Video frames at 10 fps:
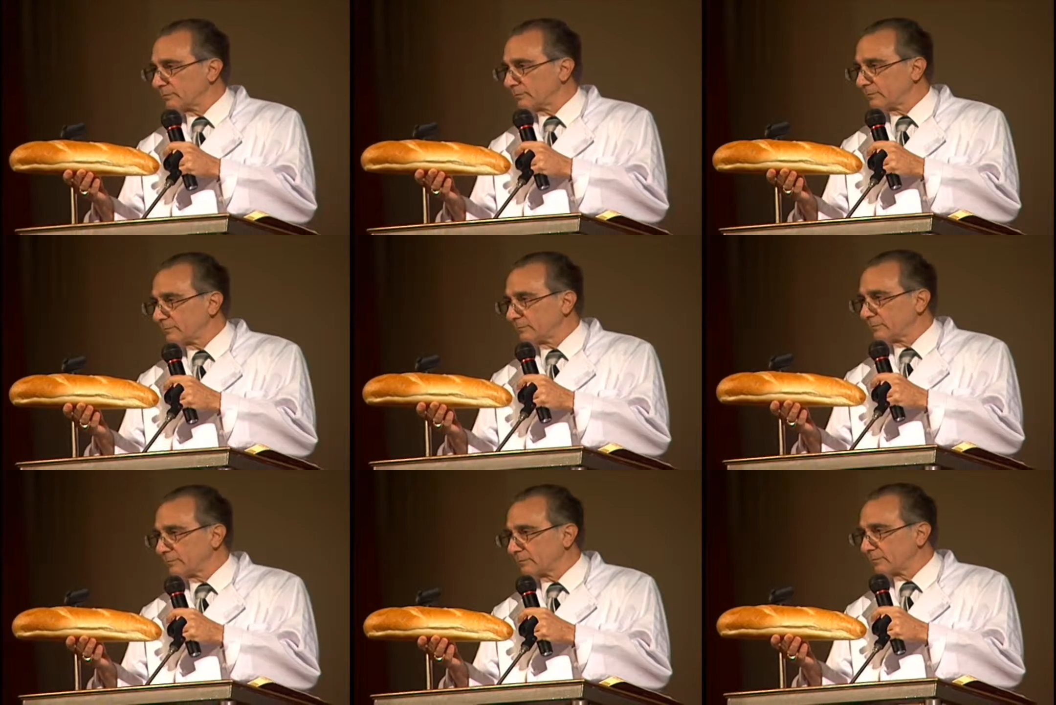
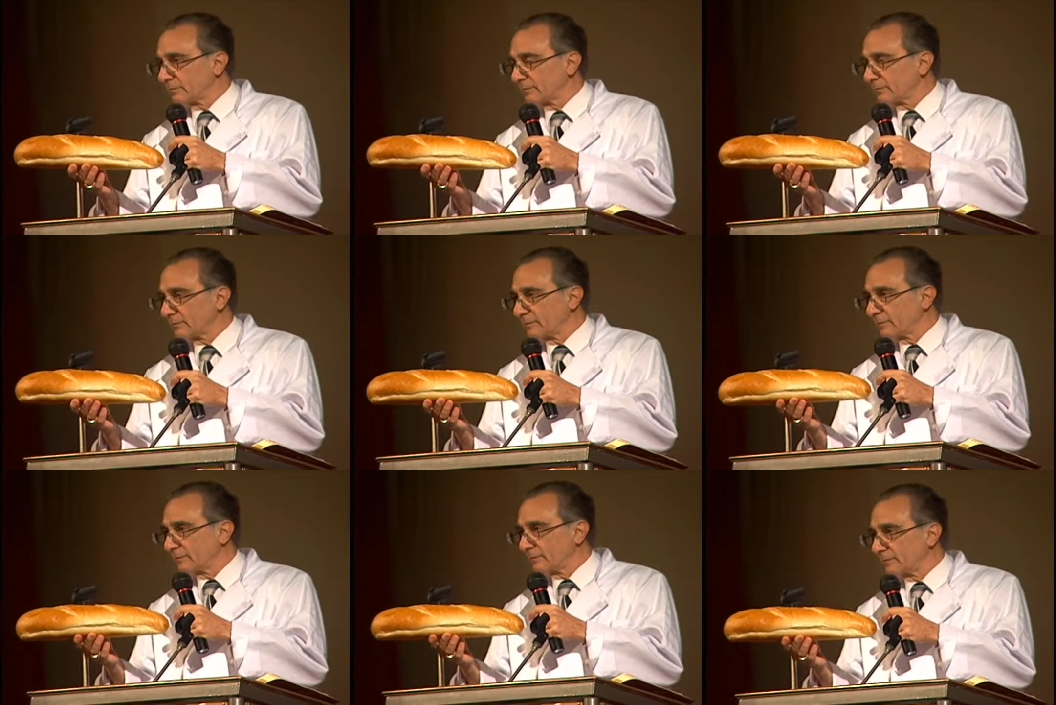
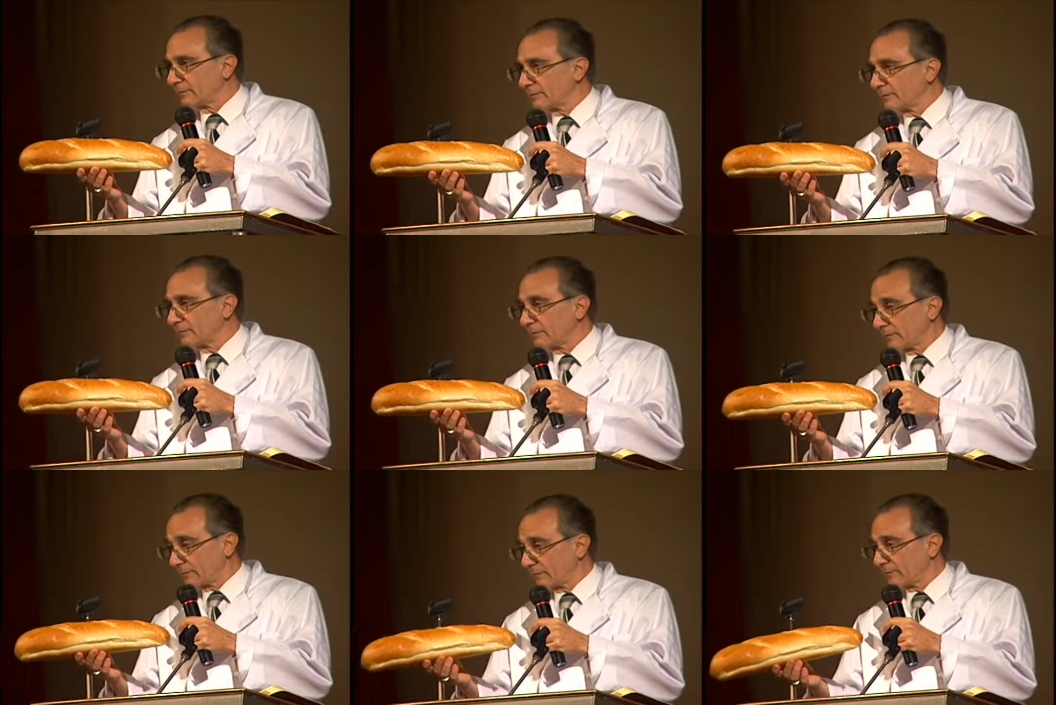
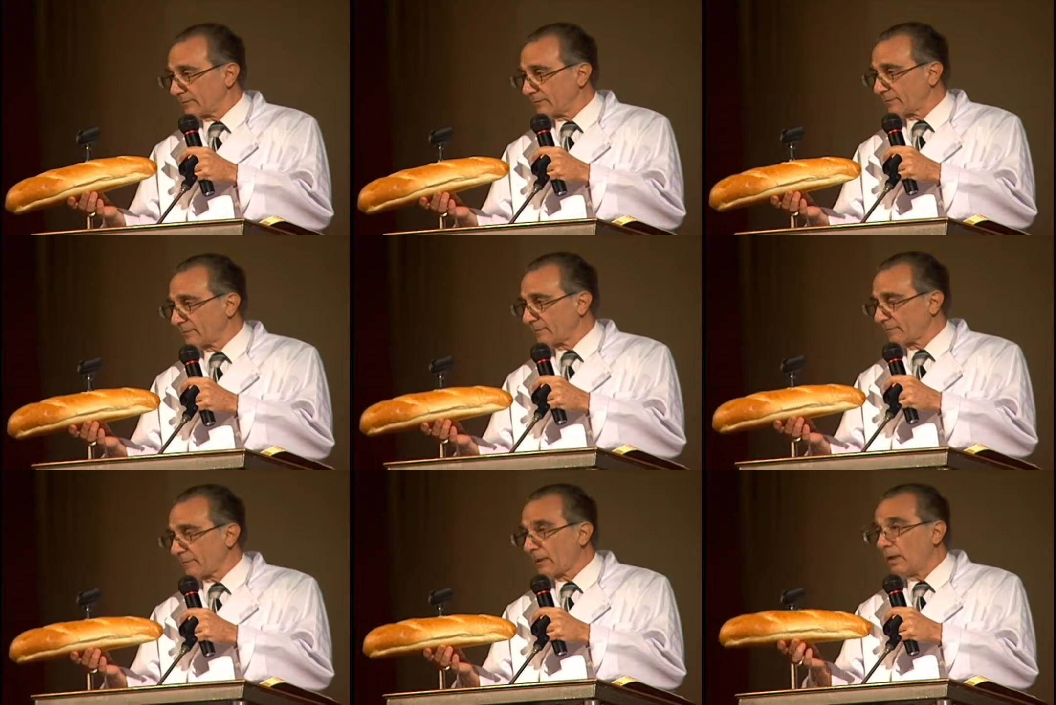
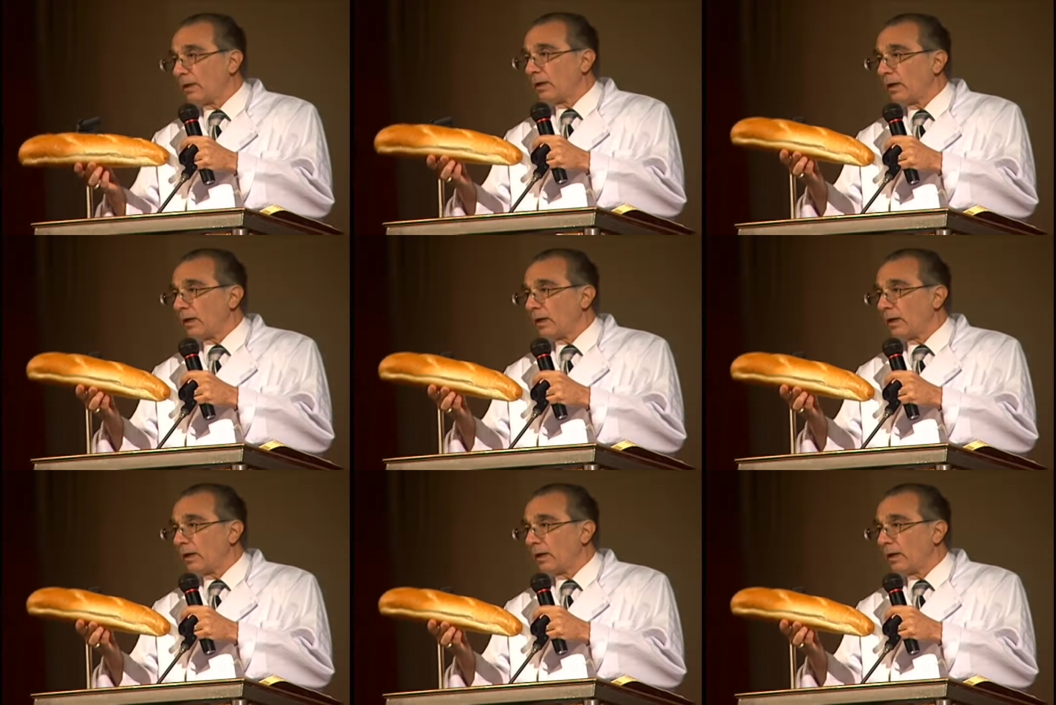Nobody speaks.